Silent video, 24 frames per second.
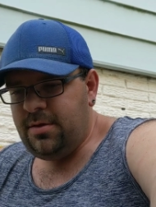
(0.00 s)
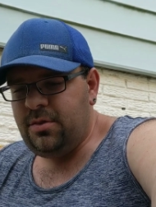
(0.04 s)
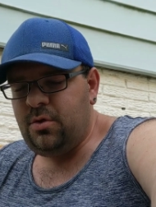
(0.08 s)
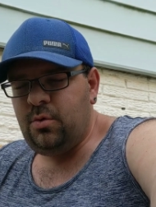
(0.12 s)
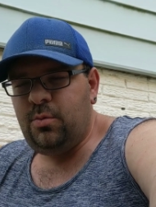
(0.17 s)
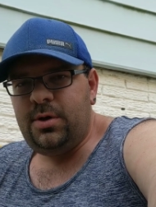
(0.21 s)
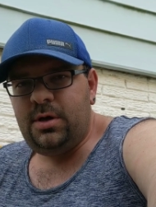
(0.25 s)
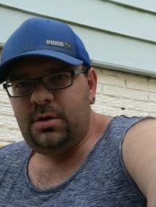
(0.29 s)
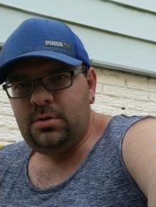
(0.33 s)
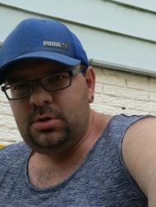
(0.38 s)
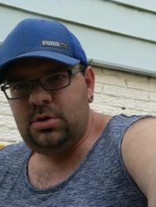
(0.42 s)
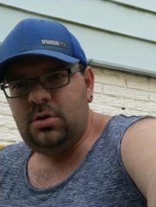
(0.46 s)

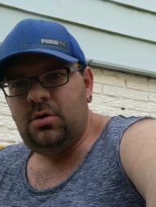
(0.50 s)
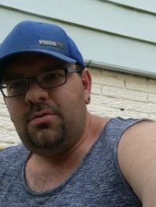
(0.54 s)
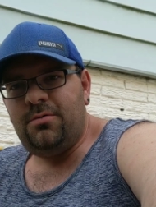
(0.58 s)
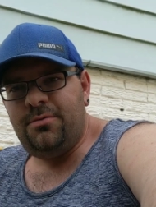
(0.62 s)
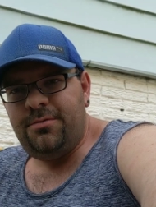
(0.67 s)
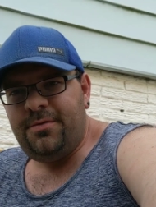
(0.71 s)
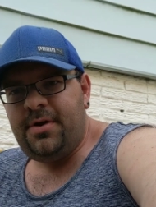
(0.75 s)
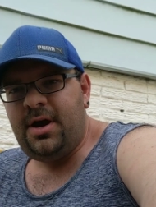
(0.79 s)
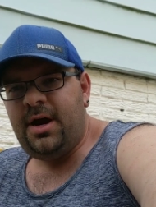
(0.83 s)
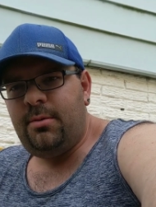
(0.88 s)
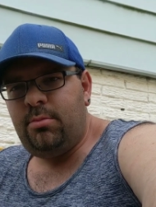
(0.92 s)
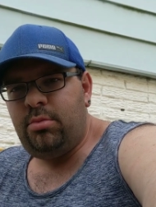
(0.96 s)
that the wheels
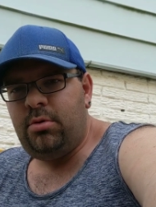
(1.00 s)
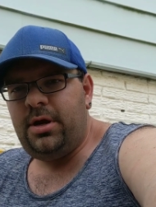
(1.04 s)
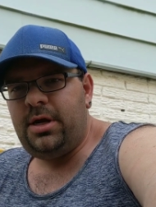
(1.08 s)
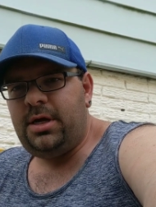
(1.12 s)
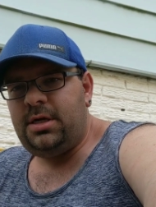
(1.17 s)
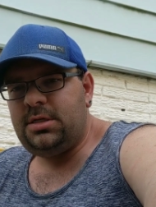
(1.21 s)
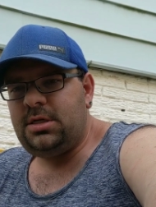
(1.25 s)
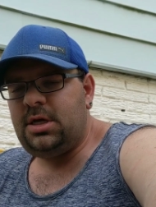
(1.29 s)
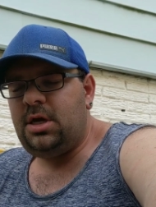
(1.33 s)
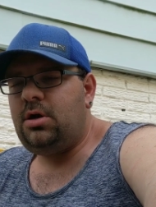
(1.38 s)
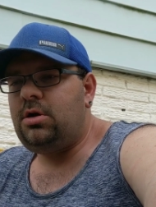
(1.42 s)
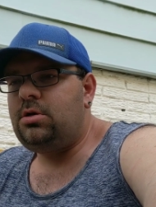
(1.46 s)
don't
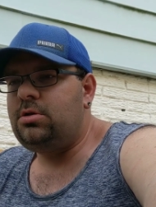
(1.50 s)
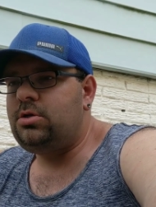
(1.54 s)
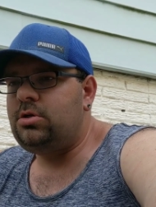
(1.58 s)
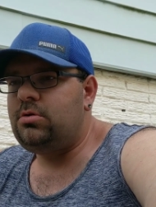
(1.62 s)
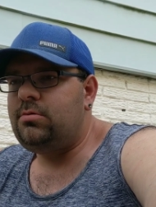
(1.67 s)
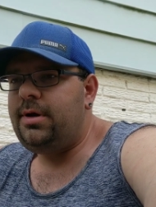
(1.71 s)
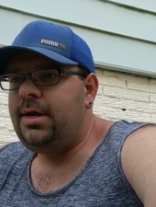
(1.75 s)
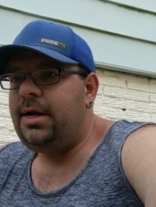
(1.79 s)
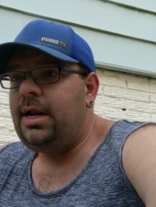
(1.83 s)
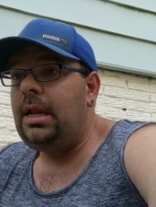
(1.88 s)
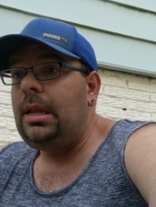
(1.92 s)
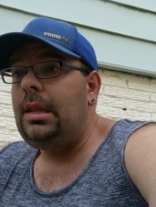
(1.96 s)
vibrate. Because I
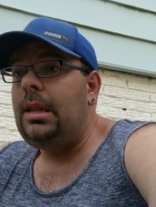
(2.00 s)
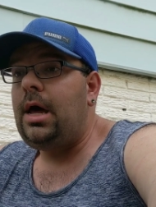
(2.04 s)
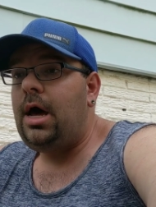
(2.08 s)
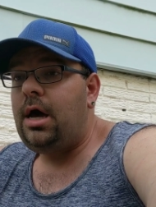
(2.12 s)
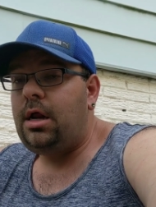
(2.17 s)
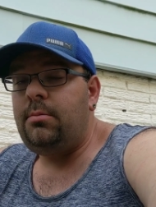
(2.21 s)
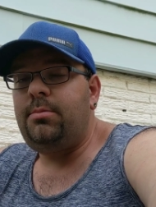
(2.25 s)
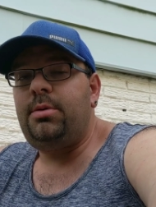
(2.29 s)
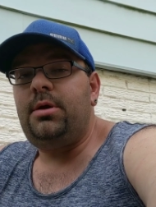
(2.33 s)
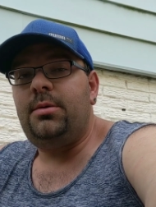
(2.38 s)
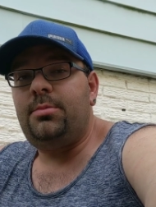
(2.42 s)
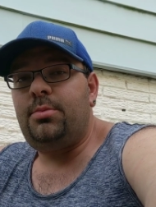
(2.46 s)
also read a
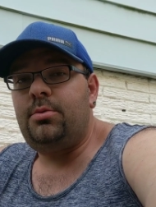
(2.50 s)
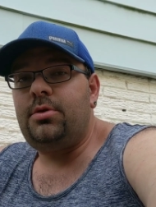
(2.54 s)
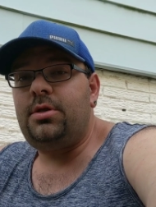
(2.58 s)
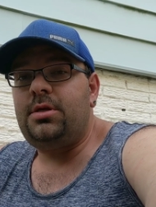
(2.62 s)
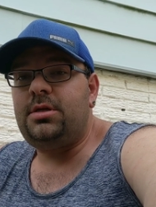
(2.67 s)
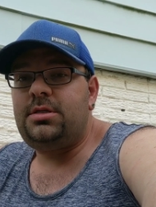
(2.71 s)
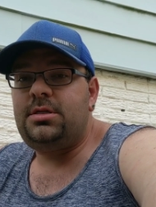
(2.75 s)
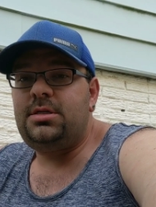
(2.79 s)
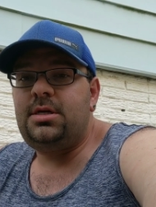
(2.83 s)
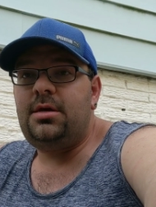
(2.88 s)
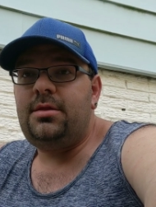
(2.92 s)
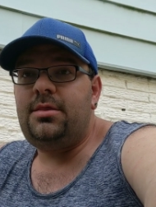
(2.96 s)
lot of
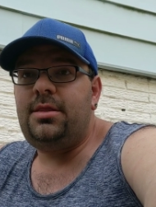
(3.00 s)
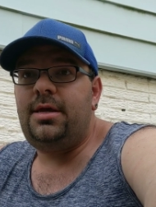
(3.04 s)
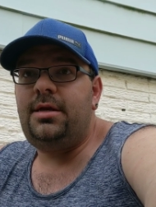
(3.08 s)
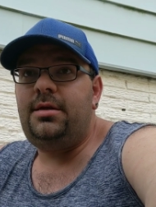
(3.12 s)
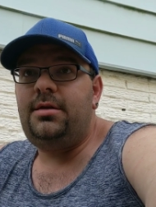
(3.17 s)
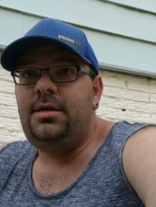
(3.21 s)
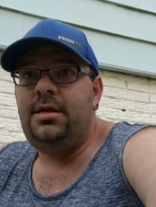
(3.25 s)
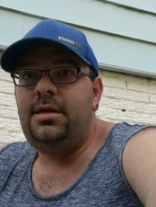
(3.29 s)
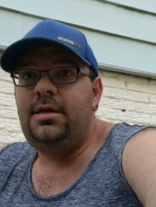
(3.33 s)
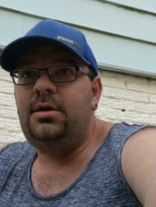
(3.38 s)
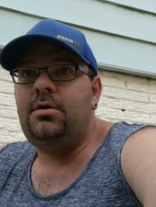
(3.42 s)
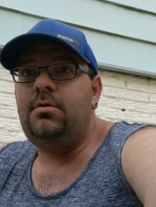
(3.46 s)
people that said
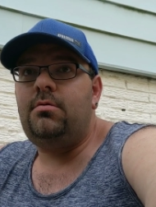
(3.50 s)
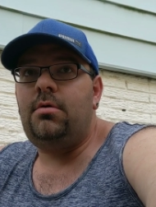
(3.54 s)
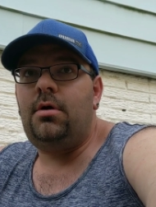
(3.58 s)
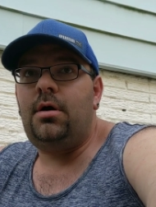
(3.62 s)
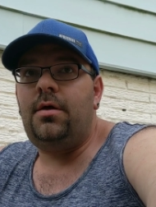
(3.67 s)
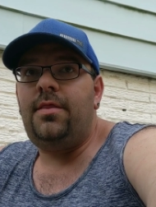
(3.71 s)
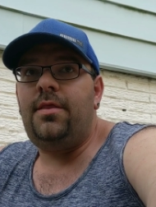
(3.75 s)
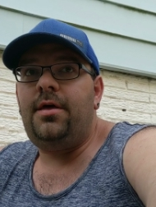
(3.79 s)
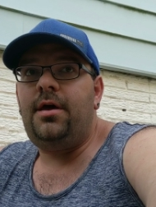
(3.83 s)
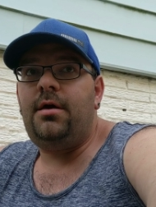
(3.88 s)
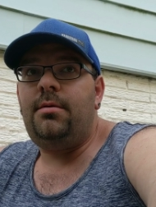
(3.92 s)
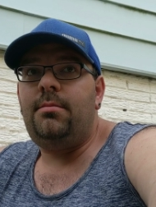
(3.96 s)
they didn't
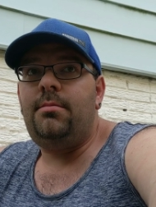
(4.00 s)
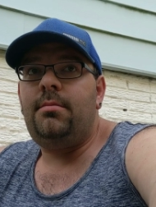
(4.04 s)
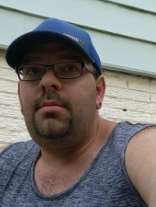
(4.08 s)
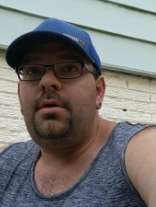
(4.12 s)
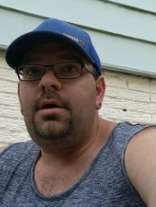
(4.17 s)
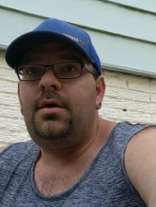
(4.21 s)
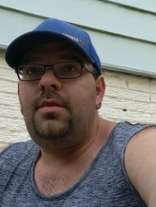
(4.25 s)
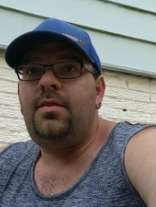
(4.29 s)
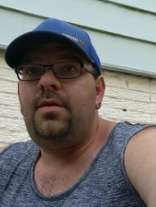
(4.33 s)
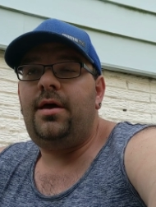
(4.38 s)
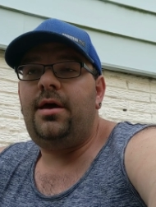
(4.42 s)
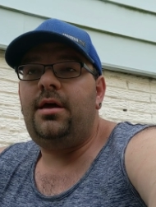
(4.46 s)
run
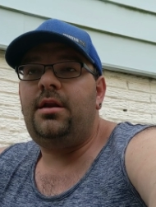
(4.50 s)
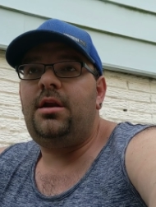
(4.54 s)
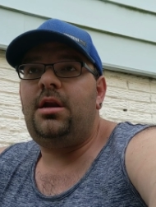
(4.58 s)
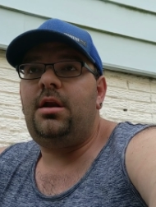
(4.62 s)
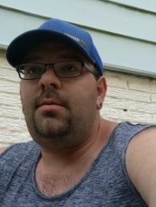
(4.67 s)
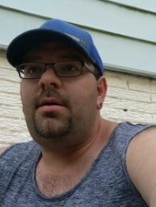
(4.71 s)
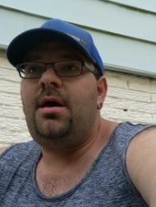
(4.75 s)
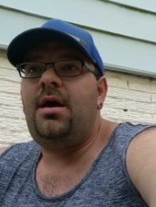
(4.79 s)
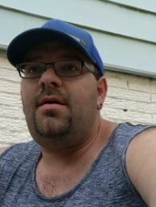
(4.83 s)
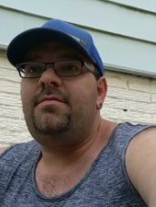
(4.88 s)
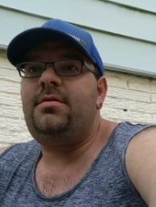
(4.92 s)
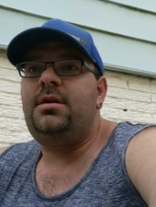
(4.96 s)
them and they
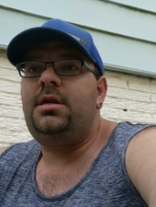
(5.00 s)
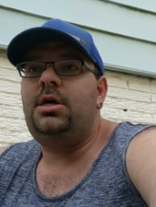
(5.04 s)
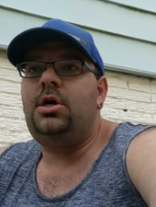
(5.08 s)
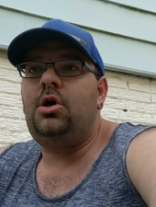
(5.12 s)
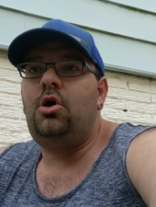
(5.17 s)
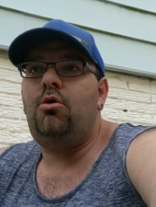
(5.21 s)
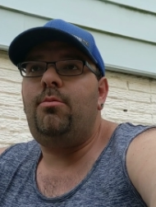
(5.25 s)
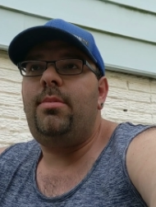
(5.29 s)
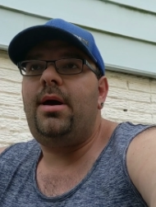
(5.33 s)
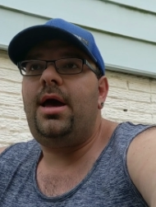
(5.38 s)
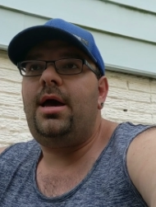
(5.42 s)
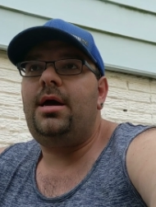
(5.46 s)
ended up having
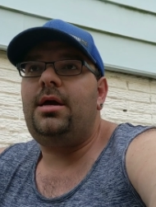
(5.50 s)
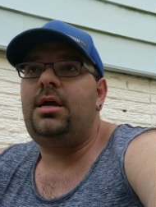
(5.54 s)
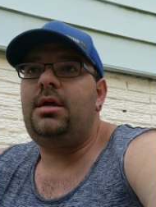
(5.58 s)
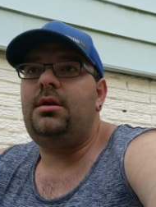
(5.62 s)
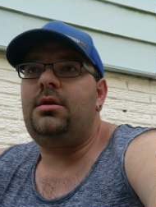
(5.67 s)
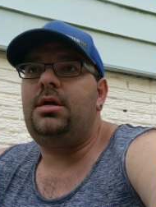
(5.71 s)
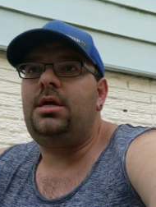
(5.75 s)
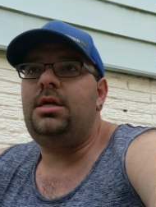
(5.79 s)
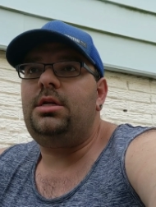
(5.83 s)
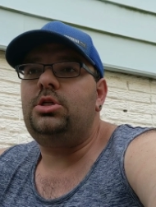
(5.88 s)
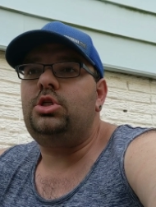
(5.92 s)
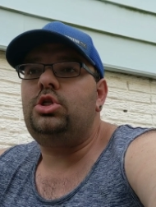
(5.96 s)
to go
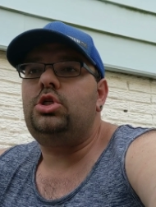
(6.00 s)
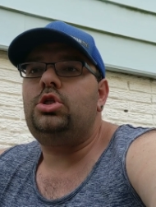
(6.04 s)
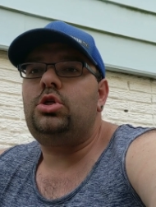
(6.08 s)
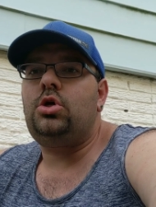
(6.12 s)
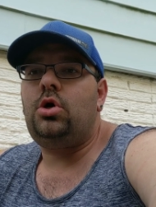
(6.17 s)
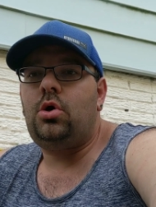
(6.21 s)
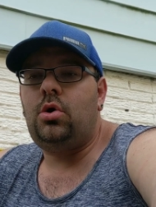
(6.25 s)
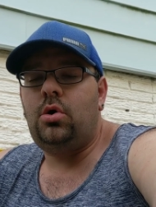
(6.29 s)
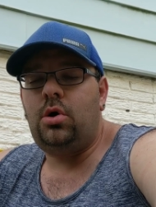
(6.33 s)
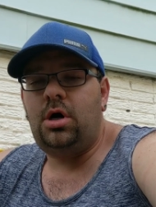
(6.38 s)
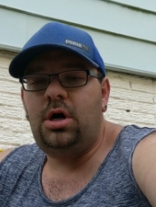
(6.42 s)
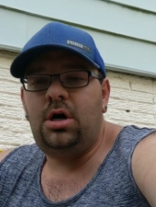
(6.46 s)
back and
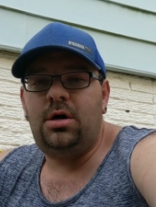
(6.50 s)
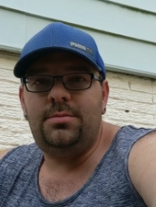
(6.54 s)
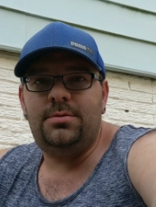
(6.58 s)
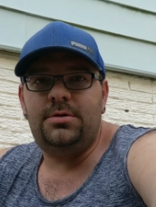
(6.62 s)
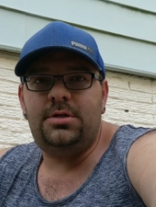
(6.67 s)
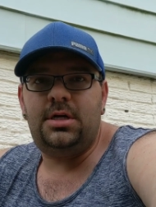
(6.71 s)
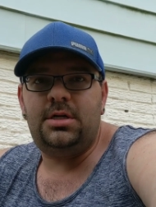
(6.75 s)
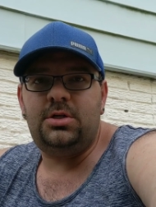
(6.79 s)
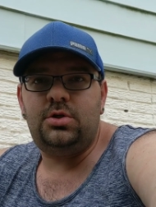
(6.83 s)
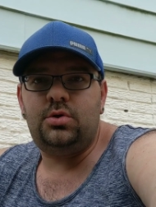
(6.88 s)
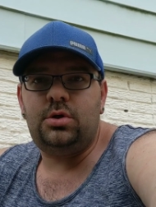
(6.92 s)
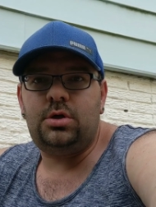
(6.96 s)
install
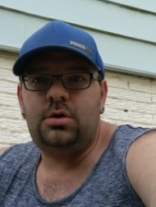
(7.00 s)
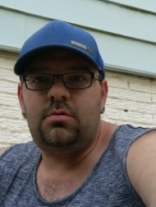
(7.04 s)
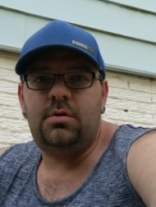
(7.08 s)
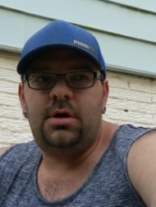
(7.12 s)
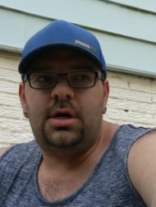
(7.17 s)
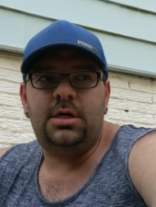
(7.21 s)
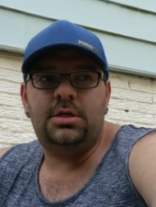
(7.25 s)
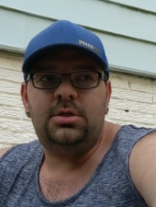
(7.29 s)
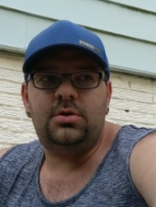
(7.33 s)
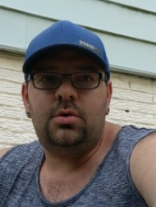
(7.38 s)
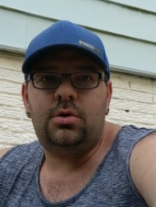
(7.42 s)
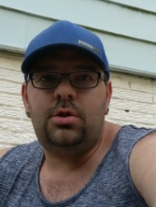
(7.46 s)

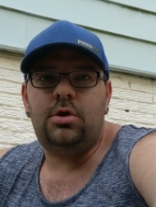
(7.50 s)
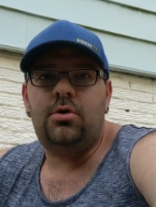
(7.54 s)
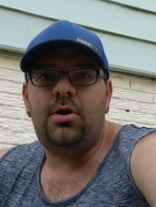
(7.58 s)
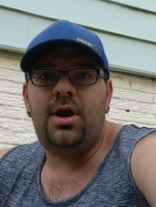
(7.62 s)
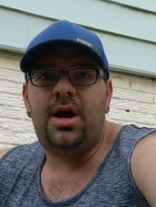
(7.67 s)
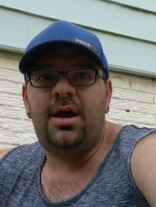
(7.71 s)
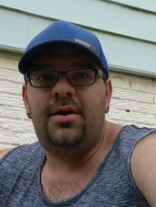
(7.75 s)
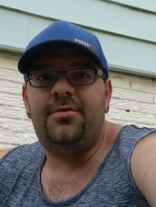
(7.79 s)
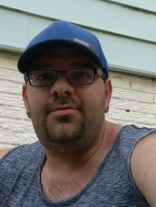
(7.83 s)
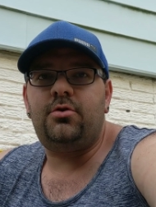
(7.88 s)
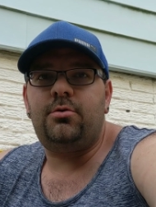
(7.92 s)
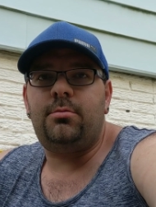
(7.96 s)
hub-centric rings on
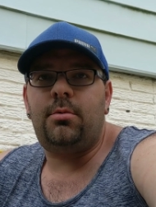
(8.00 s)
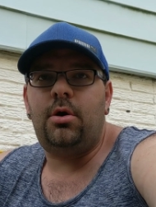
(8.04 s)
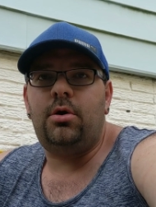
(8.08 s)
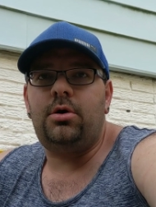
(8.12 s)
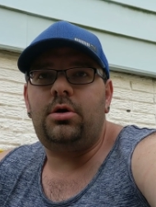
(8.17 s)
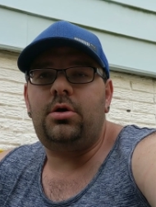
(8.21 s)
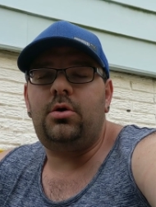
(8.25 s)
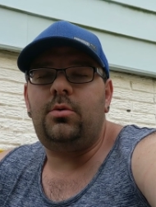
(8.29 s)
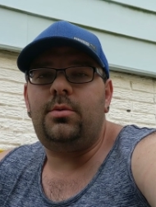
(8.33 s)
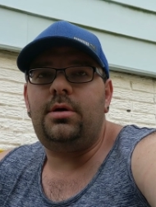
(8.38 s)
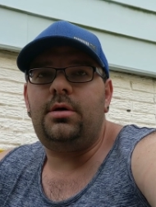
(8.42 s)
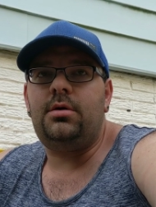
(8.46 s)
their
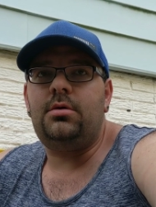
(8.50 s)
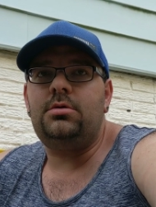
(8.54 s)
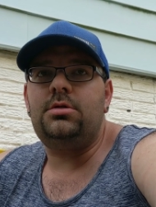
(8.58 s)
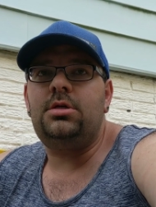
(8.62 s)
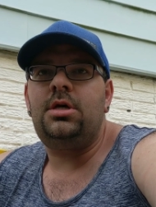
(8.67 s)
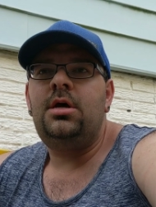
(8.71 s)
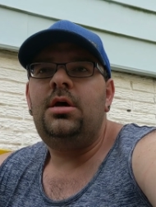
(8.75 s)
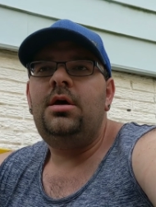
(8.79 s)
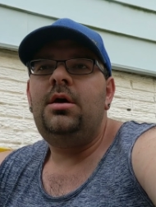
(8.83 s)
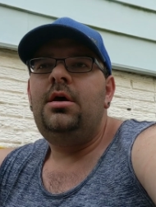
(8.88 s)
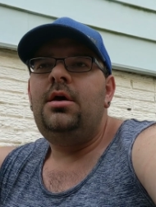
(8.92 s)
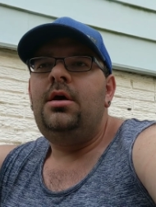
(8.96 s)
aftermarket
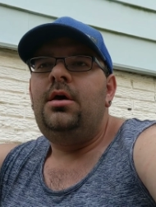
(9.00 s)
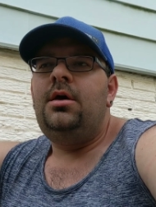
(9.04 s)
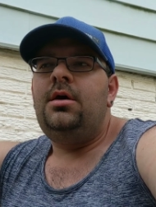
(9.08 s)
wheels